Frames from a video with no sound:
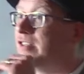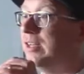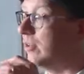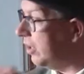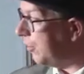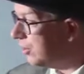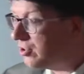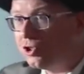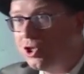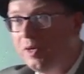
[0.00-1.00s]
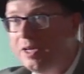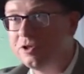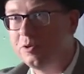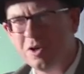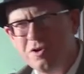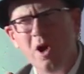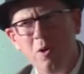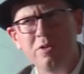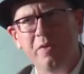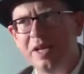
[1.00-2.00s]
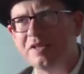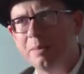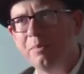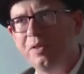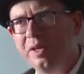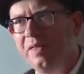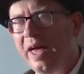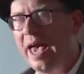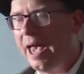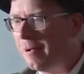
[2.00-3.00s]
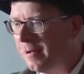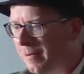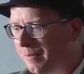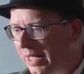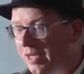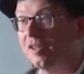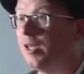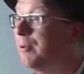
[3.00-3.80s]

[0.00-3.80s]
signal, nothing to tune into to know that there's something there. And so they